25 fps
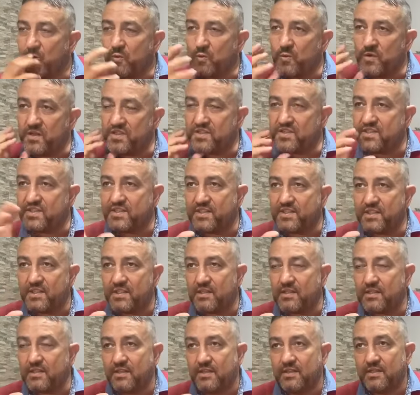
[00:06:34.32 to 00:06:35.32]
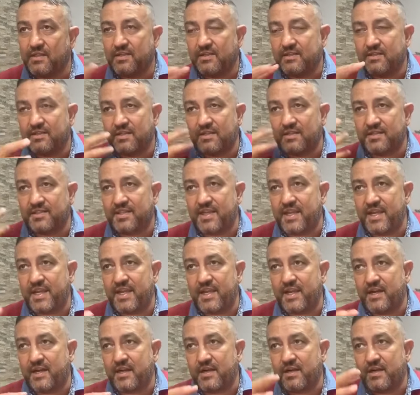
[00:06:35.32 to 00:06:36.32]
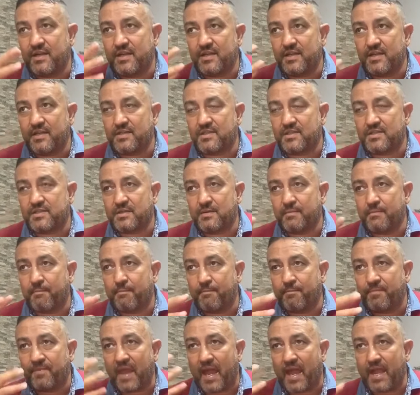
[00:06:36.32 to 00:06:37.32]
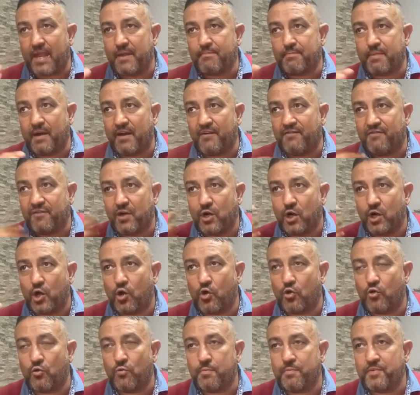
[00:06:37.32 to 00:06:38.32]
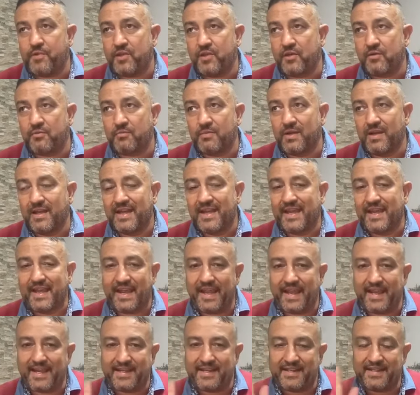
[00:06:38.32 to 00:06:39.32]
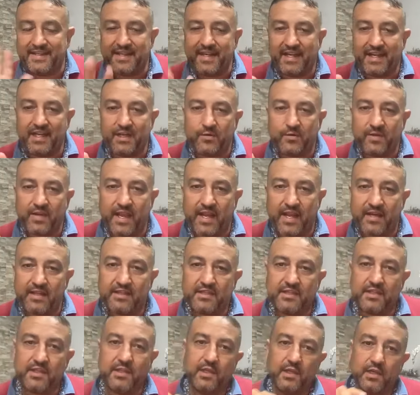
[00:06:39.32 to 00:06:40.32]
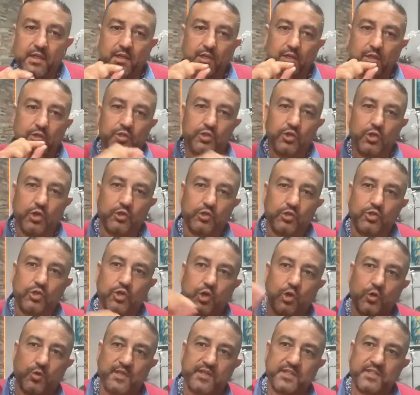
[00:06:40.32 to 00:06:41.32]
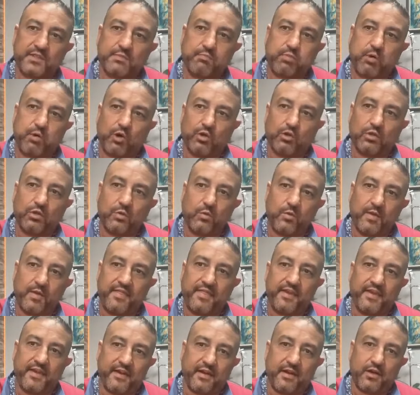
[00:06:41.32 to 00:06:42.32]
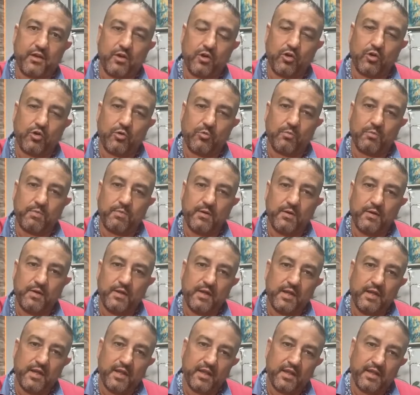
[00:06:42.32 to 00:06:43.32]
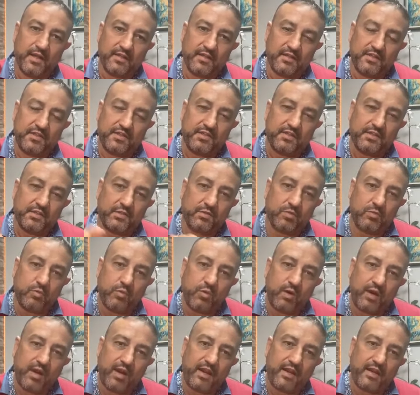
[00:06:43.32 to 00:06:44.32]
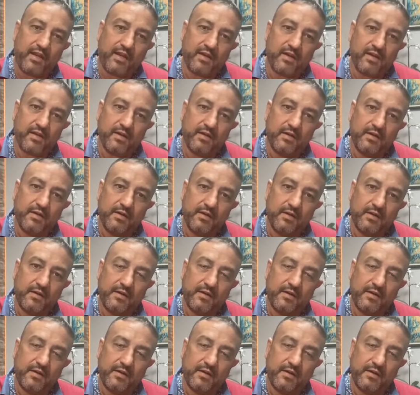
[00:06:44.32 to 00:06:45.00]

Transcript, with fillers: we see that they're in some type of hopium and their reality don't correspond with their hope. And this is where,